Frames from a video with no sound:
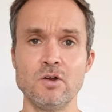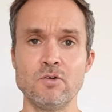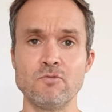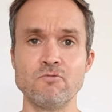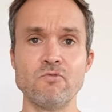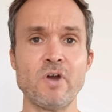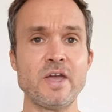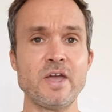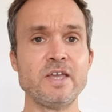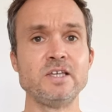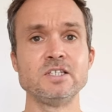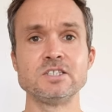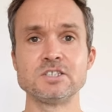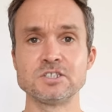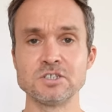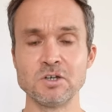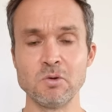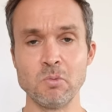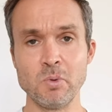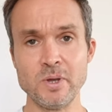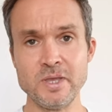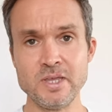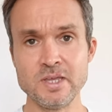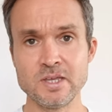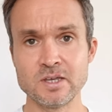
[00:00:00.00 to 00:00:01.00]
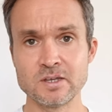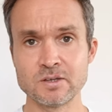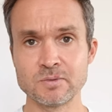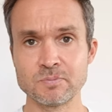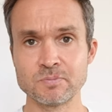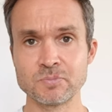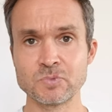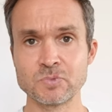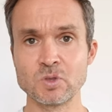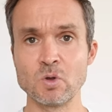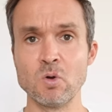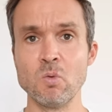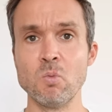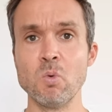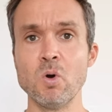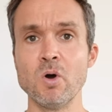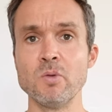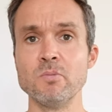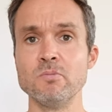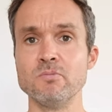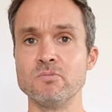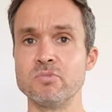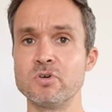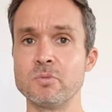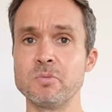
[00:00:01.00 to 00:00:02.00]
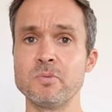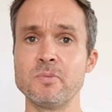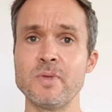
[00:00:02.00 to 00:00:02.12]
race a week, or 1